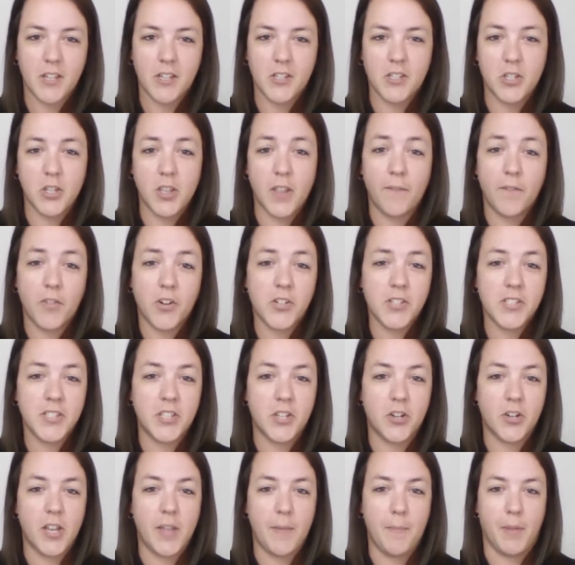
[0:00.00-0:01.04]
So the first
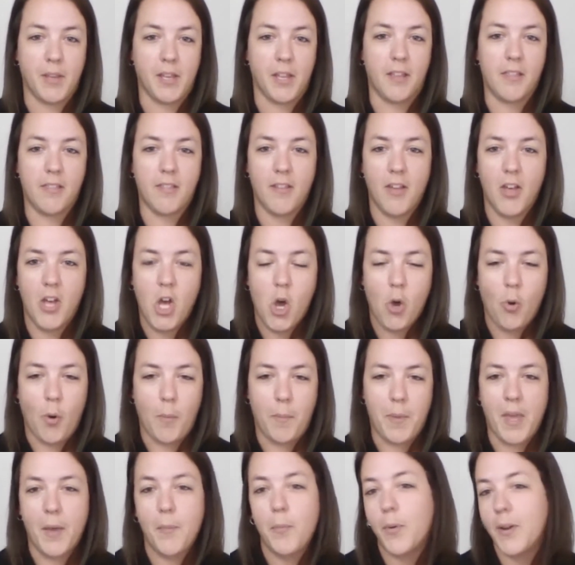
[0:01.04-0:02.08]
30 minutes will
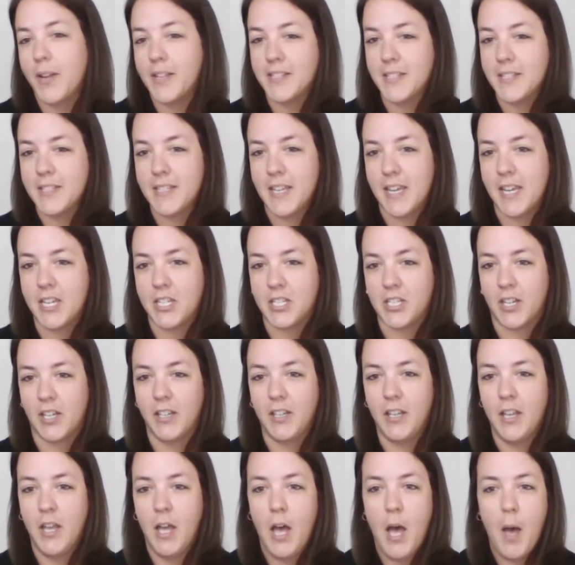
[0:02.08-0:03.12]
be a
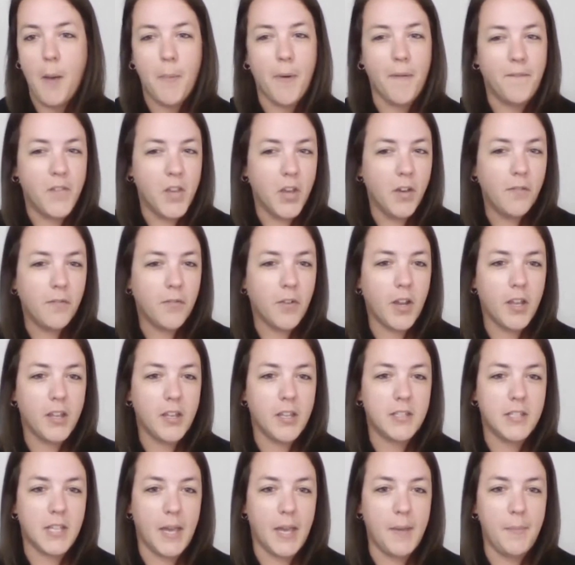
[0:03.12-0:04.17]
presentation, but feel free
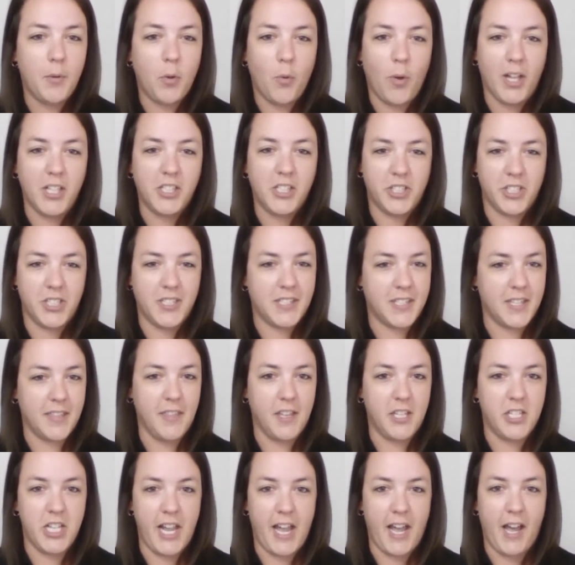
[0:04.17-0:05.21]
to type questions in the
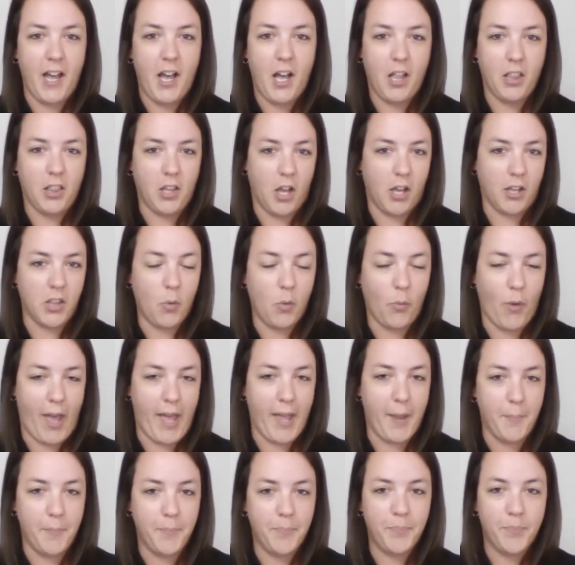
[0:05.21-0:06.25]
chat along the way.
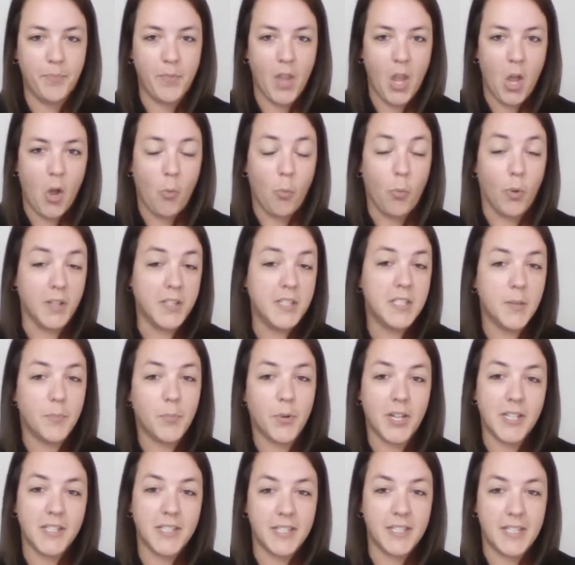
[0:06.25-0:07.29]
Once the
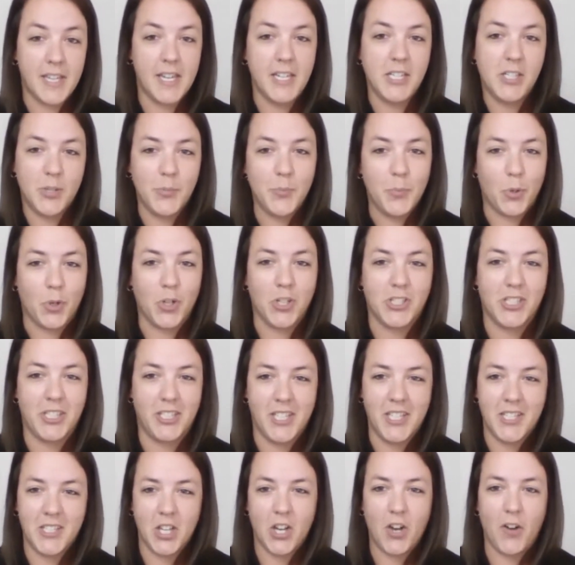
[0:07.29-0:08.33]
presentation portion
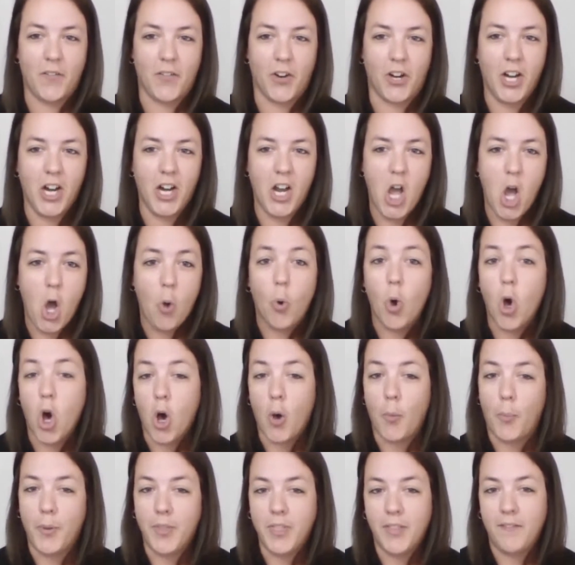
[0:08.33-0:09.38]
is over, we'll
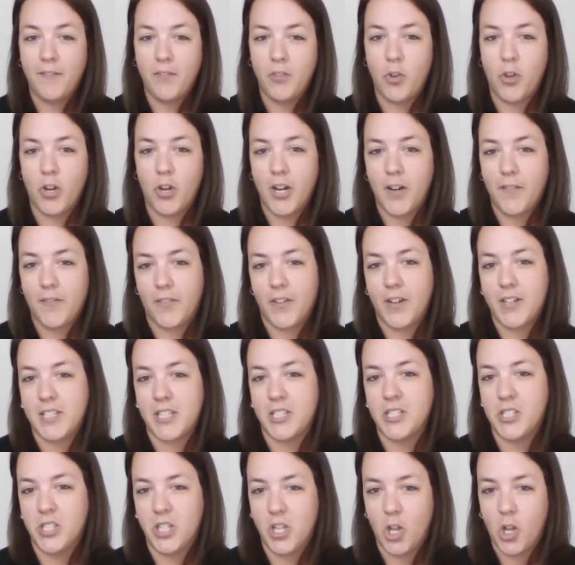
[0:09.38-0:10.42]
open the floor for
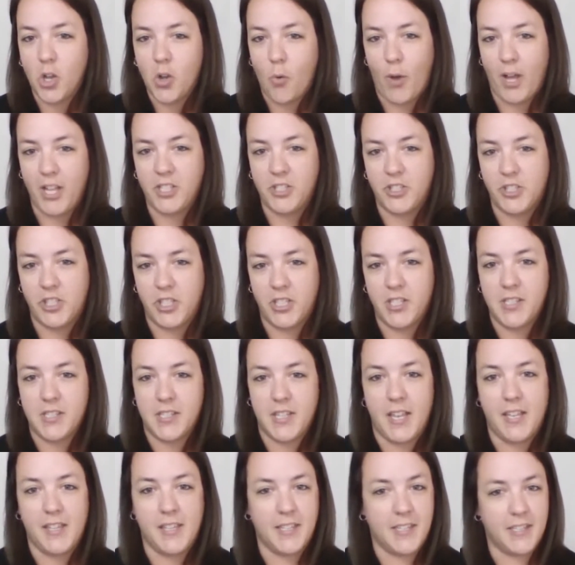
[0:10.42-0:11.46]
additional questions
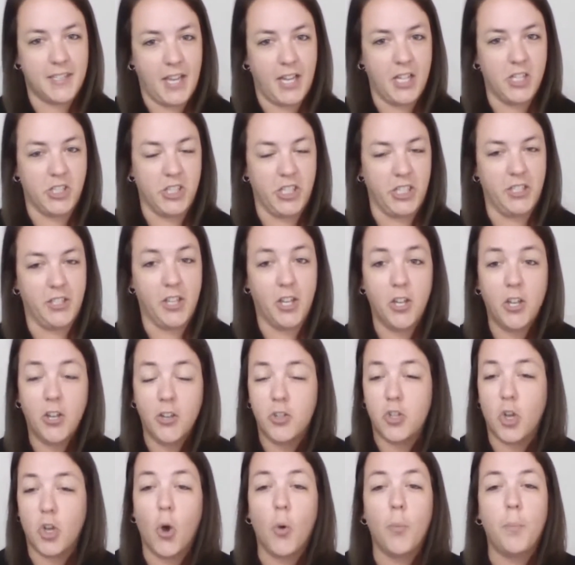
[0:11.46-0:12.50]
and discussion.
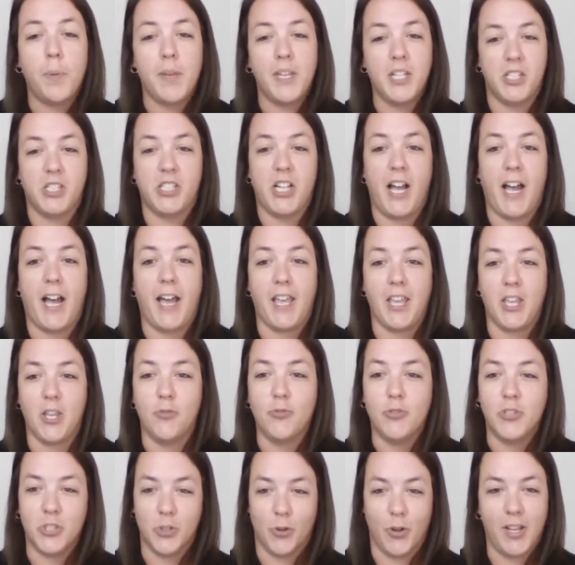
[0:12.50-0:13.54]
Don't be shy. You
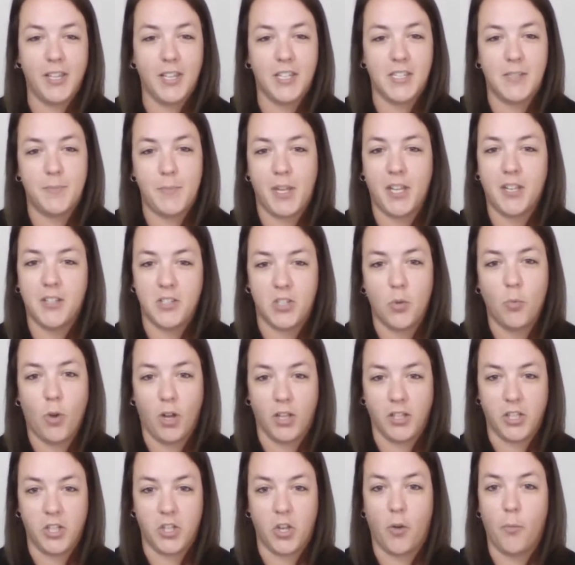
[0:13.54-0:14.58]
joined us because you
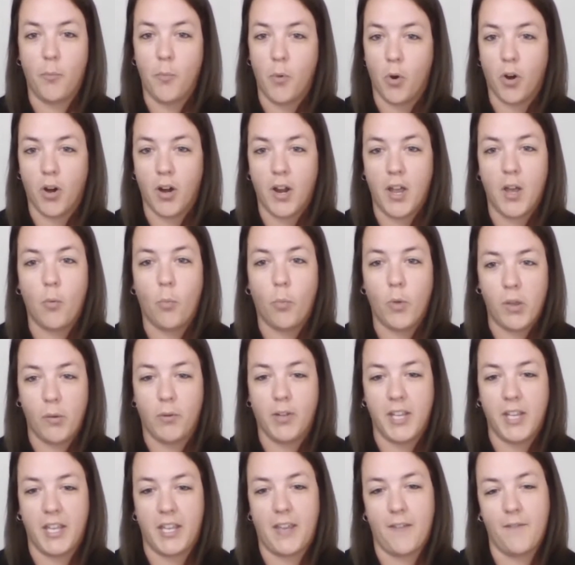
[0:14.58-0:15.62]
want to know more, and we
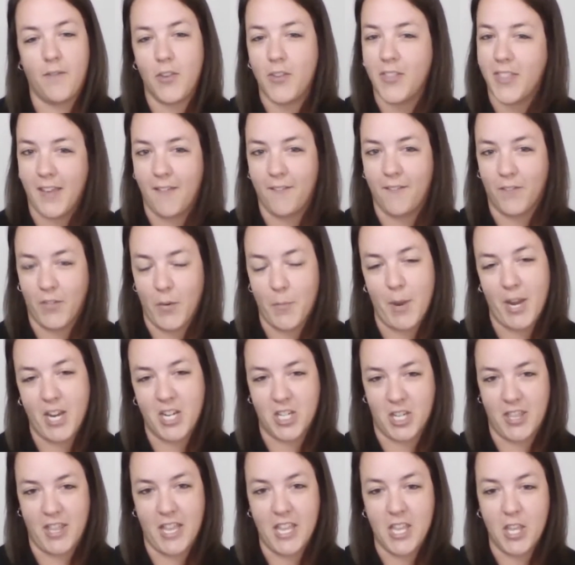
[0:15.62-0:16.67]
want to give you the
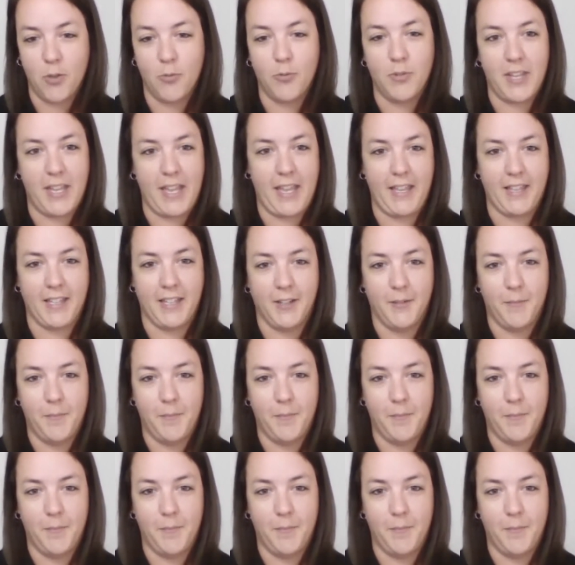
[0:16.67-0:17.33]
information that you need.